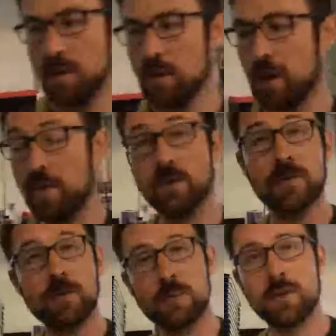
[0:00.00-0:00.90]
kind of
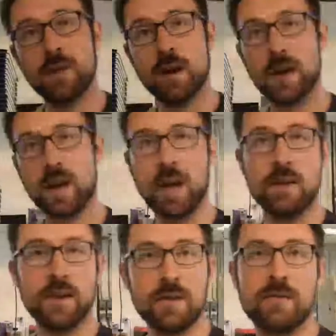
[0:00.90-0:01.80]
consumer grade and
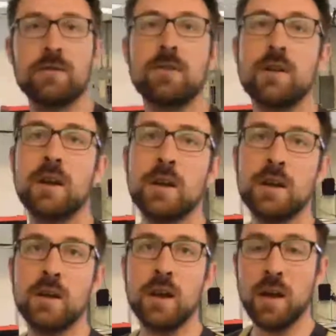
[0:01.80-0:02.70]
industrial
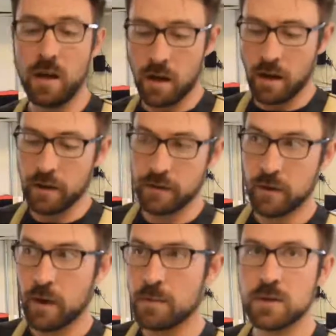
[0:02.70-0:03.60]
grade
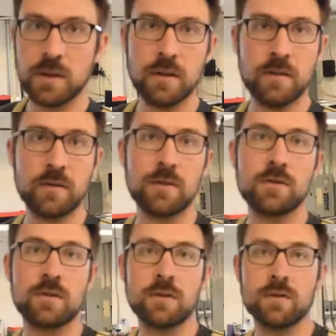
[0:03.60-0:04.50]
sewing machines,
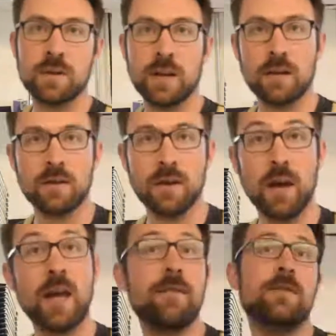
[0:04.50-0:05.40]
sergers, and
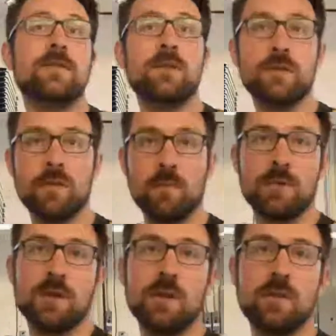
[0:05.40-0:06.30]
heavy-duty sewing
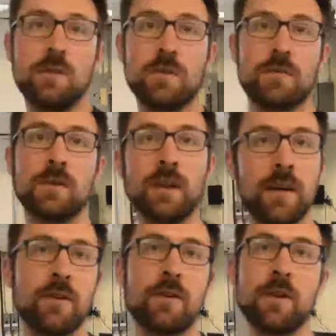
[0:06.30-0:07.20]
machines used for
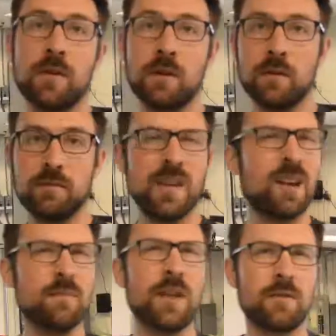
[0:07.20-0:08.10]
leather and other
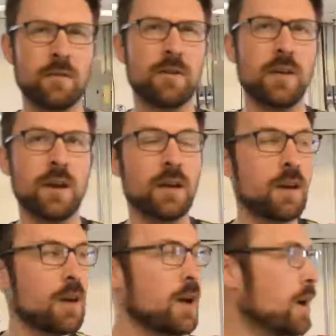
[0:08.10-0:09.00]
denim, that sort of thing.
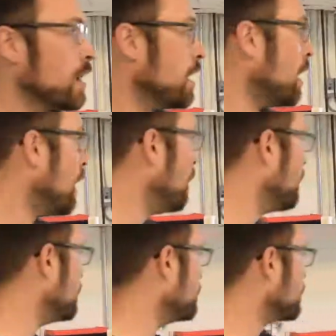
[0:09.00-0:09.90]

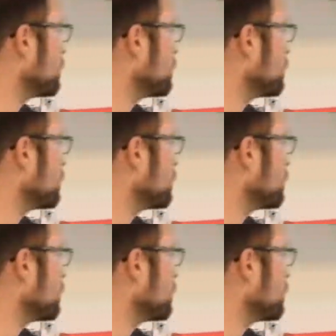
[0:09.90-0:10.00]
And then this